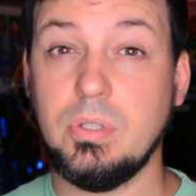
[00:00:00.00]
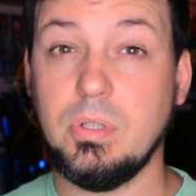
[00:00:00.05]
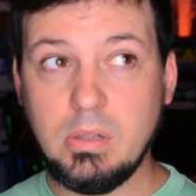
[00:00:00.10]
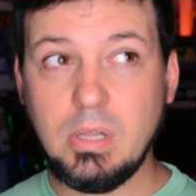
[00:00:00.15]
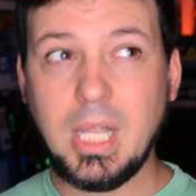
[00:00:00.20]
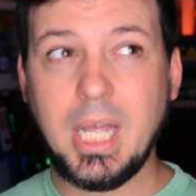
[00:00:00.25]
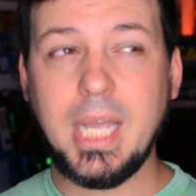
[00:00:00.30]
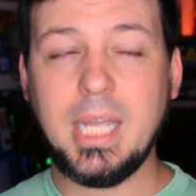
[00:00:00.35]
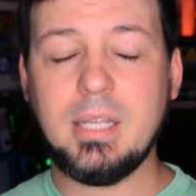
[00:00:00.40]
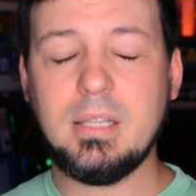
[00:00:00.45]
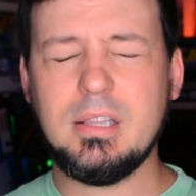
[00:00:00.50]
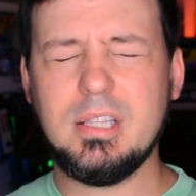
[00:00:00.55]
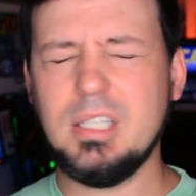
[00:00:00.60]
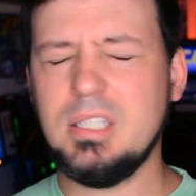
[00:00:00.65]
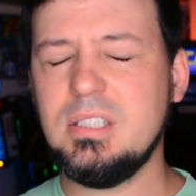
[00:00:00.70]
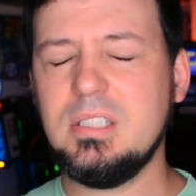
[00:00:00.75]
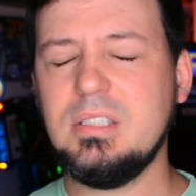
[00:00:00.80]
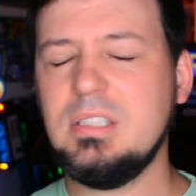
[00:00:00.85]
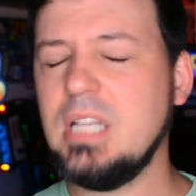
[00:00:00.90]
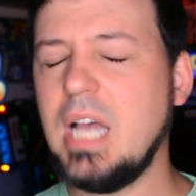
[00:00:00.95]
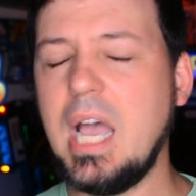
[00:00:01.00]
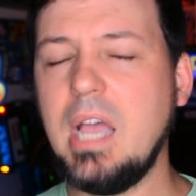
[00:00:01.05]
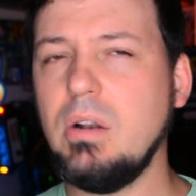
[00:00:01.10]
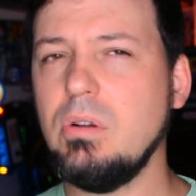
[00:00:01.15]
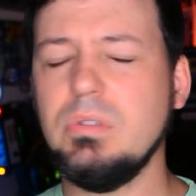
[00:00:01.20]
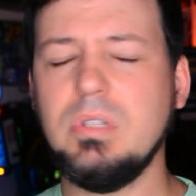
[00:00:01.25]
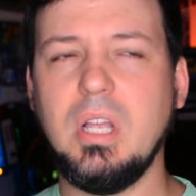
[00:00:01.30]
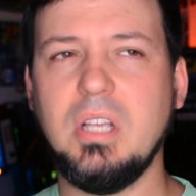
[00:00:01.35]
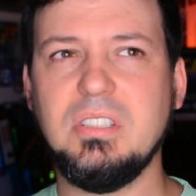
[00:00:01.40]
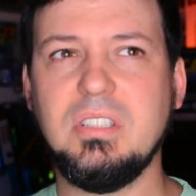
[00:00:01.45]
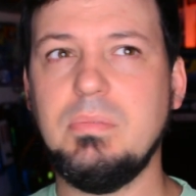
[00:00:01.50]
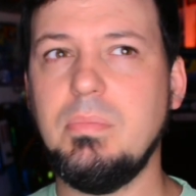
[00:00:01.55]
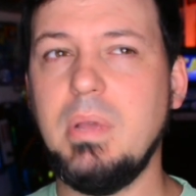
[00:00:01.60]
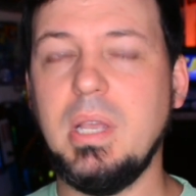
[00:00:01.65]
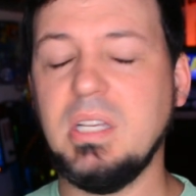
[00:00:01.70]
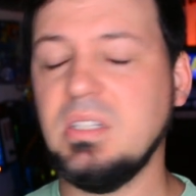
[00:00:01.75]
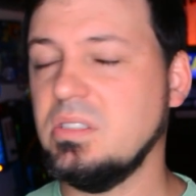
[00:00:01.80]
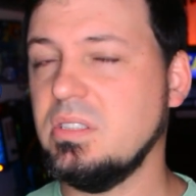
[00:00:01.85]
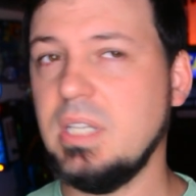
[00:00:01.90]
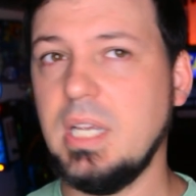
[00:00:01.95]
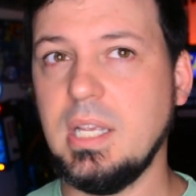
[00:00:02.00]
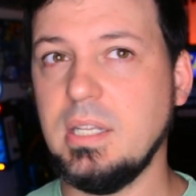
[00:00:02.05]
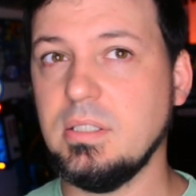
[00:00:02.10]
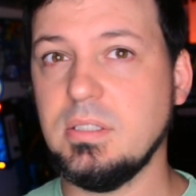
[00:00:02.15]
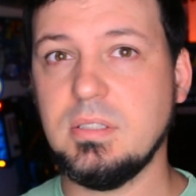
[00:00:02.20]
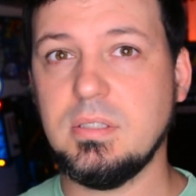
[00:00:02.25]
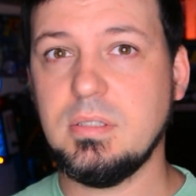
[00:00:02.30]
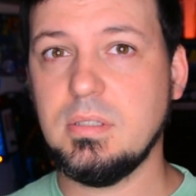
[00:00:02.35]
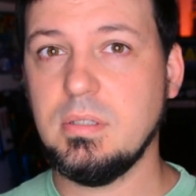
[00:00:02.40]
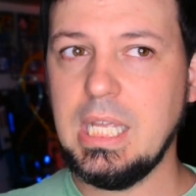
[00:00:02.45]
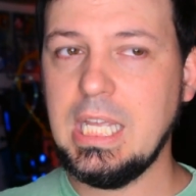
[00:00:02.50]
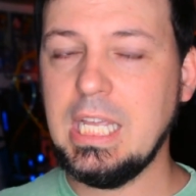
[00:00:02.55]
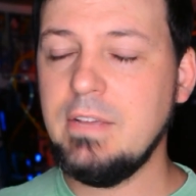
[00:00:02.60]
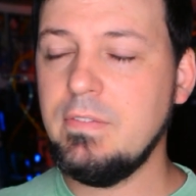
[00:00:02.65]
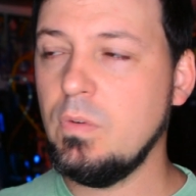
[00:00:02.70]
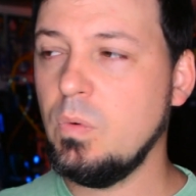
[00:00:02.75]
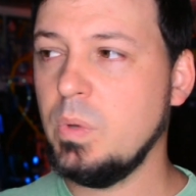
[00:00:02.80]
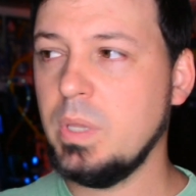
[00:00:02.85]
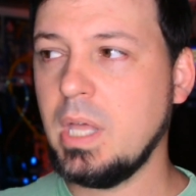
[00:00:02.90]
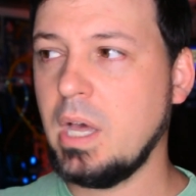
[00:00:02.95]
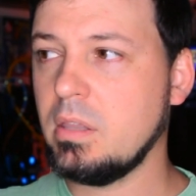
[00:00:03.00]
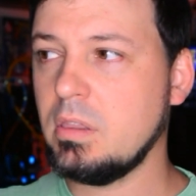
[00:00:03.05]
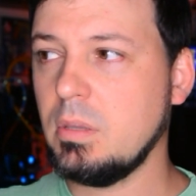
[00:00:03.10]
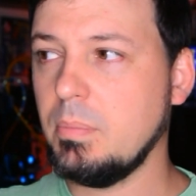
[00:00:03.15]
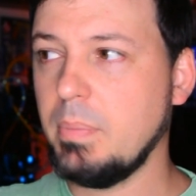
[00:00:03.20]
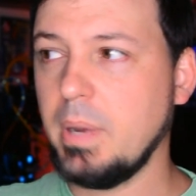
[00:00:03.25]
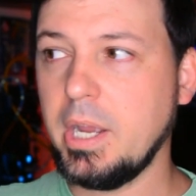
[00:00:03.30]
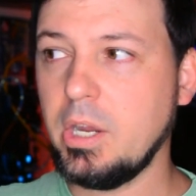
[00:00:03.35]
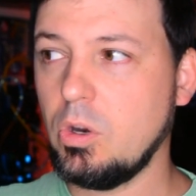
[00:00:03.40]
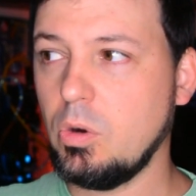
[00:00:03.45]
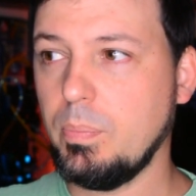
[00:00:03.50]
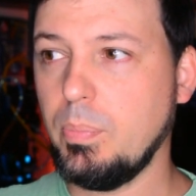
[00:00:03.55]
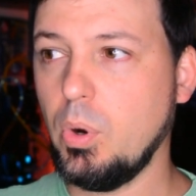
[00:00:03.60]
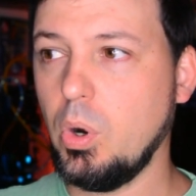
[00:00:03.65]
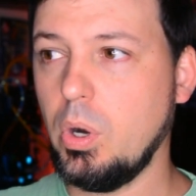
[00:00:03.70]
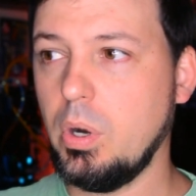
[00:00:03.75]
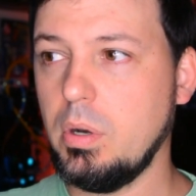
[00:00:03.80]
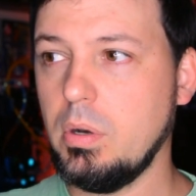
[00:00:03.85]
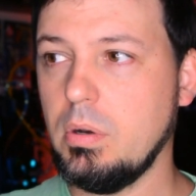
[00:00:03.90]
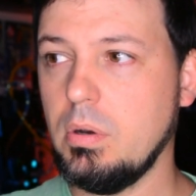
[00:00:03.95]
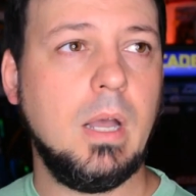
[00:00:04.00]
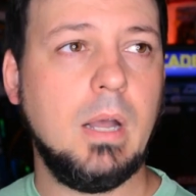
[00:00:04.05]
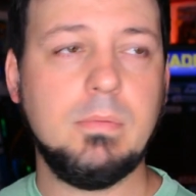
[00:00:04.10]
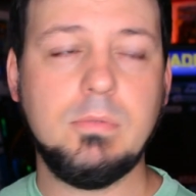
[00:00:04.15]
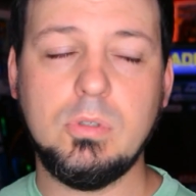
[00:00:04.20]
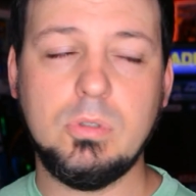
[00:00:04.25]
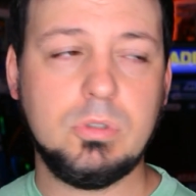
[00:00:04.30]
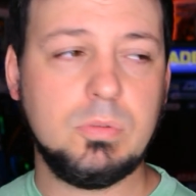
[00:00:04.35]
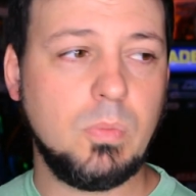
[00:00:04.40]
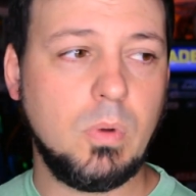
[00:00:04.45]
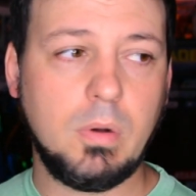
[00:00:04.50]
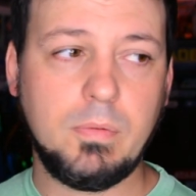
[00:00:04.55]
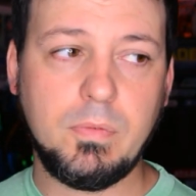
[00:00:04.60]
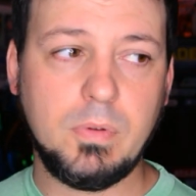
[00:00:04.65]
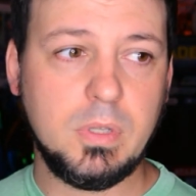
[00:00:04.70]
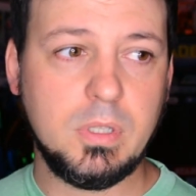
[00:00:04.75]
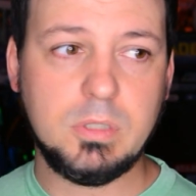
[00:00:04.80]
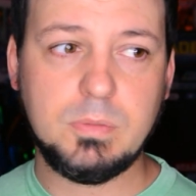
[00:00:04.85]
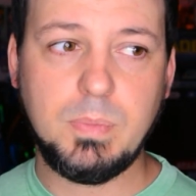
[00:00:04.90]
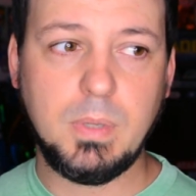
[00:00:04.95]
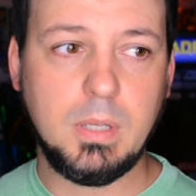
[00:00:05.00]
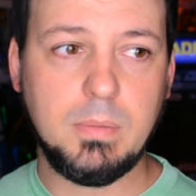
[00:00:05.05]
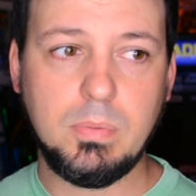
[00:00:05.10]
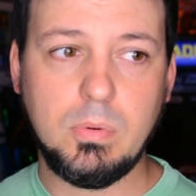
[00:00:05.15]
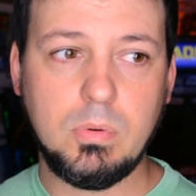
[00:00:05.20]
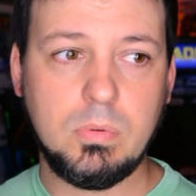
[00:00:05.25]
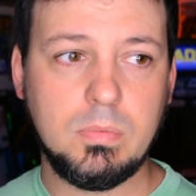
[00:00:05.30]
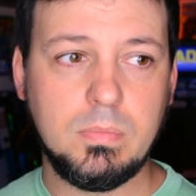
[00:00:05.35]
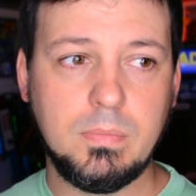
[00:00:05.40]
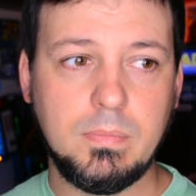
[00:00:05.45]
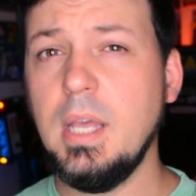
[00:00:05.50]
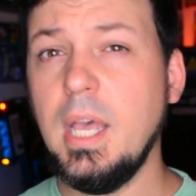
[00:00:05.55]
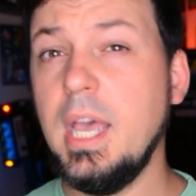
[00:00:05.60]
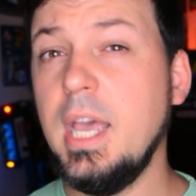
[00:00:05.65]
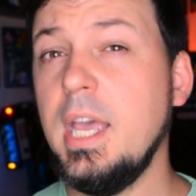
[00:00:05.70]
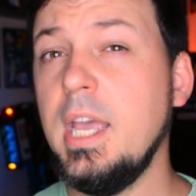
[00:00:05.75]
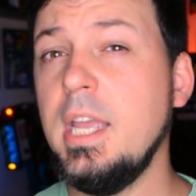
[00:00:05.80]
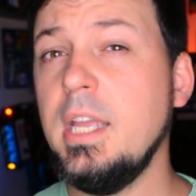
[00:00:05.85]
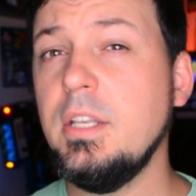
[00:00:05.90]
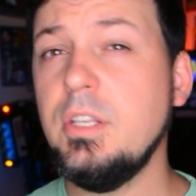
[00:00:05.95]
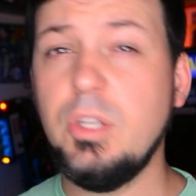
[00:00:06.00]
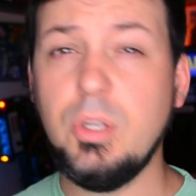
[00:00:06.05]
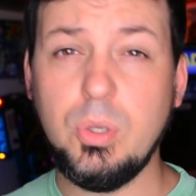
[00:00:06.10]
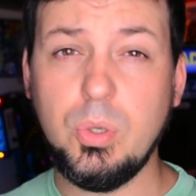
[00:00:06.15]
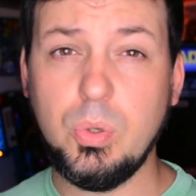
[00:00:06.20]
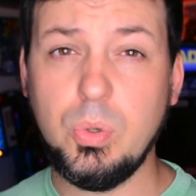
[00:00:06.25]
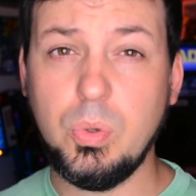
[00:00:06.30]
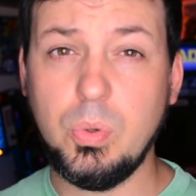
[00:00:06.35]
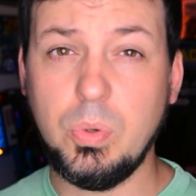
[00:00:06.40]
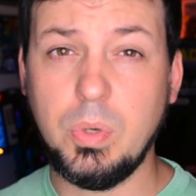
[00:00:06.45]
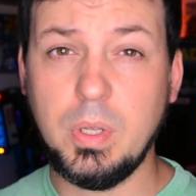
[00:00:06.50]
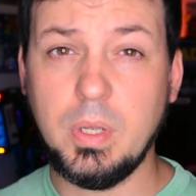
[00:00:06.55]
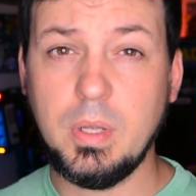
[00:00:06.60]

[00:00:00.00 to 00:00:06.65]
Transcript: Like, the title doesn't make sense, even without the biker part. I'm too smart for these people. Hey, dude.